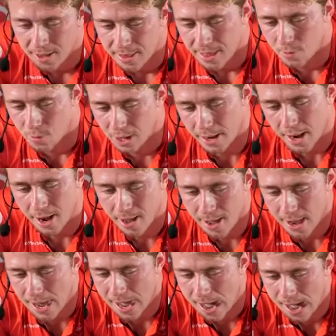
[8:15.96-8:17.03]
then well done.
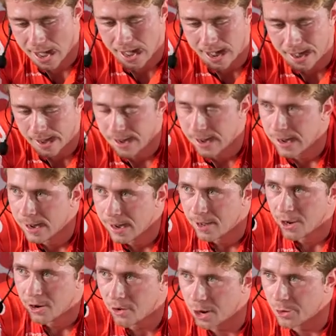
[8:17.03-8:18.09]

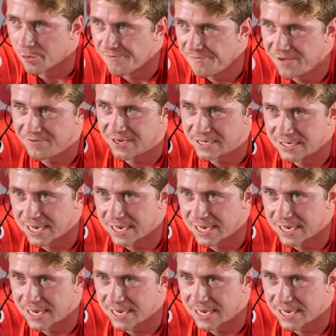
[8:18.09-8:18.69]
Right, we've got 15